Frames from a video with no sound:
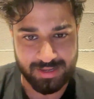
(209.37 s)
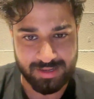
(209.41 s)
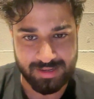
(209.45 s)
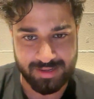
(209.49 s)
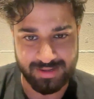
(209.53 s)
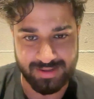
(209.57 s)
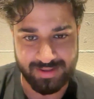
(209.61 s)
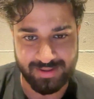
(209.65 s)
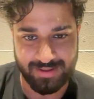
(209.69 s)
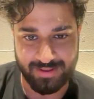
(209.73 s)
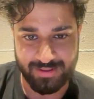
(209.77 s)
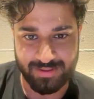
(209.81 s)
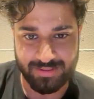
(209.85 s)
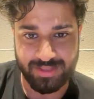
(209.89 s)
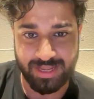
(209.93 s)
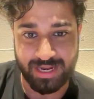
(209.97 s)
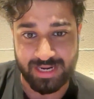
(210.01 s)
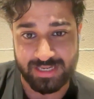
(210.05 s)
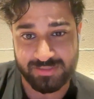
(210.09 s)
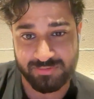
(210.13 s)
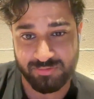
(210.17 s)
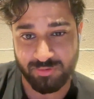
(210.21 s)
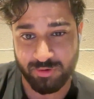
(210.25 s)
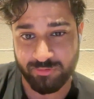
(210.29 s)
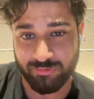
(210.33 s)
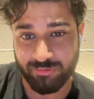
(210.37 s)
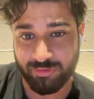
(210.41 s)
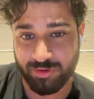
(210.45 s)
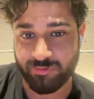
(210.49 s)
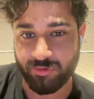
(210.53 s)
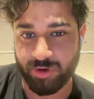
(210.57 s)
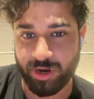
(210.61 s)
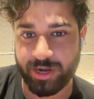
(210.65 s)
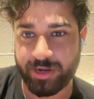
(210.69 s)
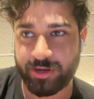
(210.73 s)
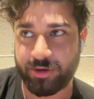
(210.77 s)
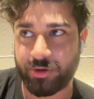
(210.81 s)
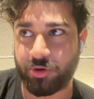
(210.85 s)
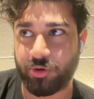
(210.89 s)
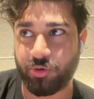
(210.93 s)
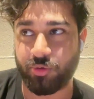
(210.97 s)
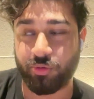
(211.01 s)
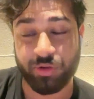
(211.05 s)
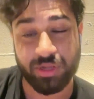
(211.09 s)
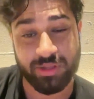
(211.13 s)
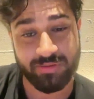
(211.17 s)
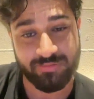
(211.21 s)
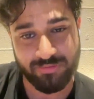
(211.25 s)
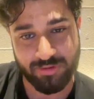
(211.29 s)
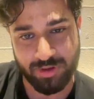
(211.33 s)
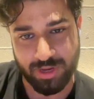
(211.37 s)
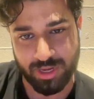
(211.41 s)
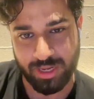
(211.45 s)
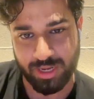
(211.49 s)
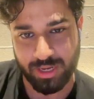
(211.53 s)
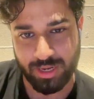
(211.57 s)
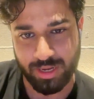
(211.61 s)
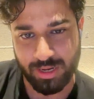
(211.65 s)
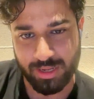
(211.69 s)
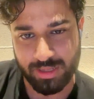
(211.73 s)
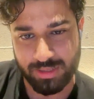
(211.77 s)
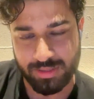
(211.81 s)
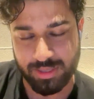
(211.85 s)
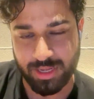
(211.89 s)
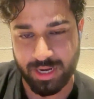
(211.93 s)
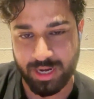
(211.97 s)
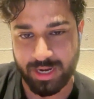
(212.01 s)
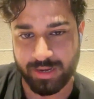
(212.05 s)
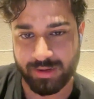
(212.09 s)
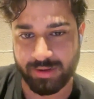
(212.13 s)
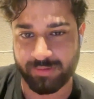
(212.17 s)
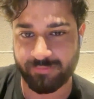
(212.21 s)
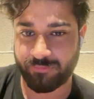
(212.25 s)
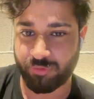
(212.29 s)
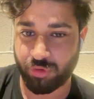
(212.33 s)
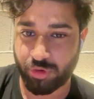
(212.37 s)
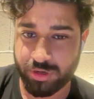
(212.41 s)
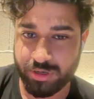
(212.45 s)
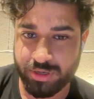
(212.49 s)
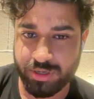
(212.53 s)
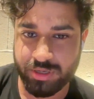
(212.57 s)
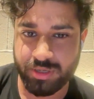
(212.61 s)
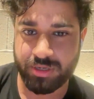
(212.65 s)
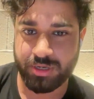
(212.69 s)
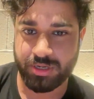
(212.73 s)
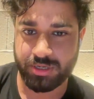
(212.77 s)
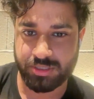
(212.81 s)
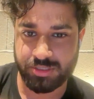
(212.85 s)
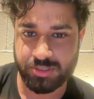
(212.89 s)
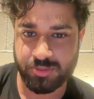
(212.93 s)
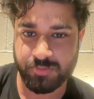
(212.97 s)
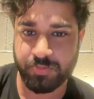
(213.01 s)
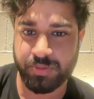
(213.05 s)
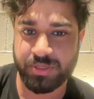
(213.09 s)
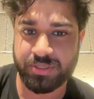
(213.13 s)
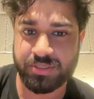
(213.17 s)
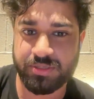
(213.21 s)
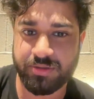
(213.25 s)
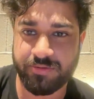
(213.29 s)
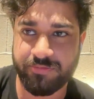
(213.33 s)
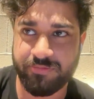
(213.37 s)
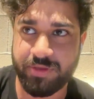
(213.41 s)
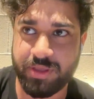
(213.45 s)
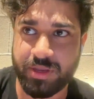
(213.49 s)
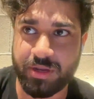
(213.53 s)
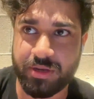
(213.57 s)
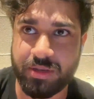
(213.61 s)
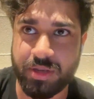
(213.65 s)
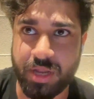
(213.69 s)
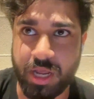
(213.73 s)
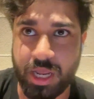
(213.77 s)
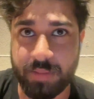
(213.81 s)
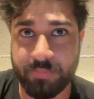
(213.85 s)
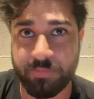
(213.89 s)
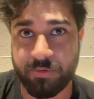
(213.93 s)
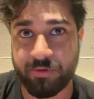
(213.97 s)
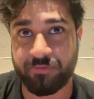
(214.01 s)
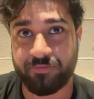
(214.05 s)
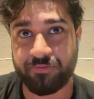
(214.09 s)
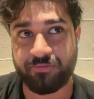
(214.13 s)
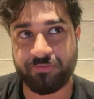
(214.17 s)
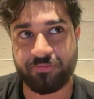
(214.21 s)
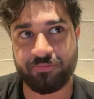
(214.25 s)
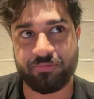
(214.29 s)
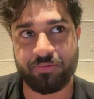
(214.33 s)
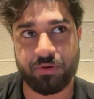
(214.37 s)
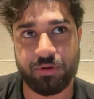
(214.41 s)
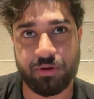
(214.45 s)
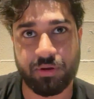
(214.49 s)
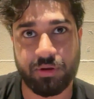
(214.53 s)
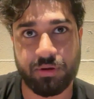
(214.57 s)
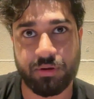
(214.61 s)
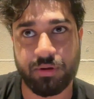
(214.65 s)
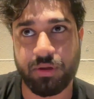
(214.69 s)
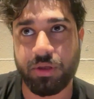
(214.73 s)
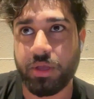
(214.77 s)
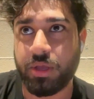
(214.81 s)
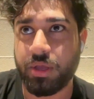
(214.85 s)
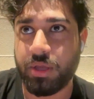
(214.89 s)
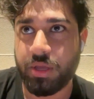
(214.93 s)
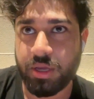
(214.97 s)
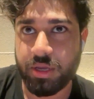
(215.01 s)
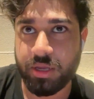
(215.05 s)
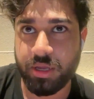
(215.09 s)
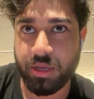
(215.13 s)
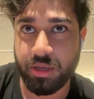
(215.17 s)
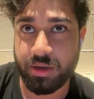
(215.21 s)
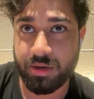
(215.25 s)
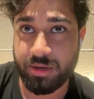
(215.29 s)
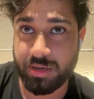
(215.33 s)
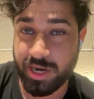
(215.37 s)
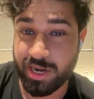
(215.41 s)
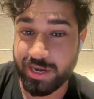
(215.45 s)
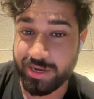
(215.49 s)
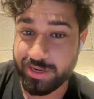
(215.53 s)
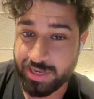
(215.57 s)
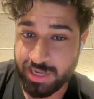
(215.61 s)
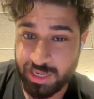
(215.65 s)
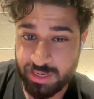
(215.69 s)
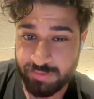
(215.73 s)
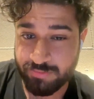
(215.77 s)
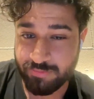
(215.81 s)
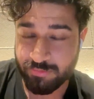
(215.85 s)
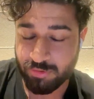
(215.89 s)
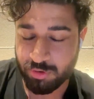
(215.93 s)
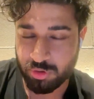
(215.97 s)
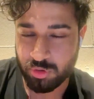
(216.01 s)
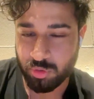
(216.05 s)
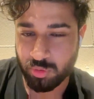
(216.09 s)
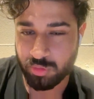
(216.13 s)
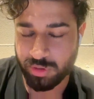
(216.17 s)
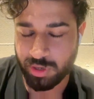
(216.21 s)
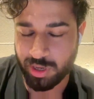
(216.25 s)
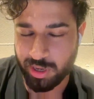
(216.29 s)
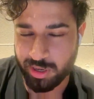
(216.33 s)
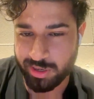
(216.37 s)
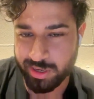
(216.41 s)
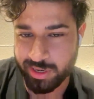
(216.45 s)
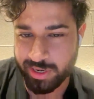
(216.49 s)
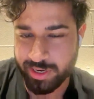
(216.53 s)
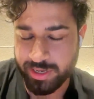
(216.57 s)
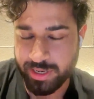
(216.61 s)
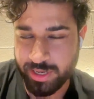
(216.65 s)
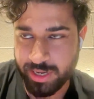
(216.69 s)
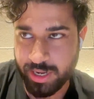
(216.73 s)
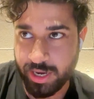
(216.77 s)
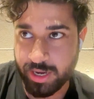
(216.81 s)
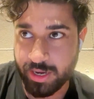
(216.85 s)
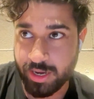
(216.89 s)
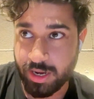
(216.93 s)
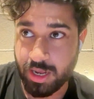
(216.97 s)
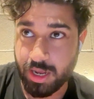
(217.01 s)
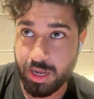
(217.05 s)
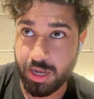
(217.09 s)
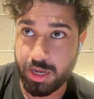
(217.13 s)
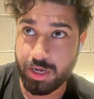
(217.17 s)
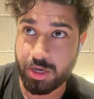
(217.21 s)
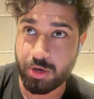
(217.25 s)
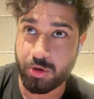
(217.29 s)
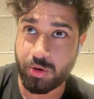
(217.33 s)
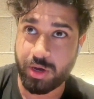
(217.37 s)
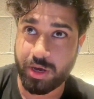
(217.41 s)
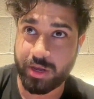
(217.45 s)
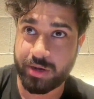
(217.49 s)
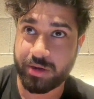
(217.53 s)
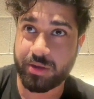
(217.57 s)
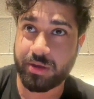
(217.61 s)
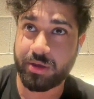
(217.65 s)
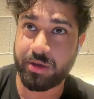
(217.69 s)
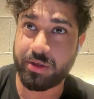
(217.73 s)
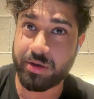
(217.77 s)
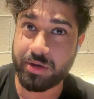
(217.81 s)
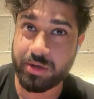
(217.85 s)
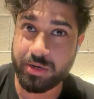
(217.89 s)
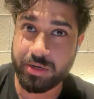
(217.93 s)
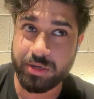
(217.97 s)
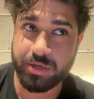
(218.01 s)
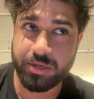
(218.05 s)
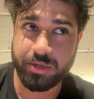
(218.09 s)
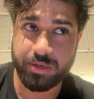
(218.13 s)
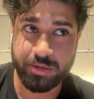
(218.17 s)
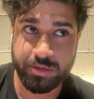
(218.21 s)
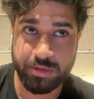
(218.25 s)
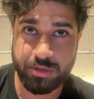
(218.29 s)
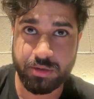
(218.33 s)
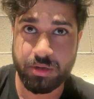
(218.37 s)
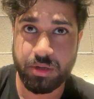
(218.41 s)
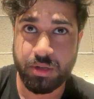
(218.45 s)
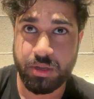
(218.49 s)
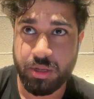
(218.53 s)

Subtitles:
That's what we tried to refine, that what specific type of clientele we want to target and how our current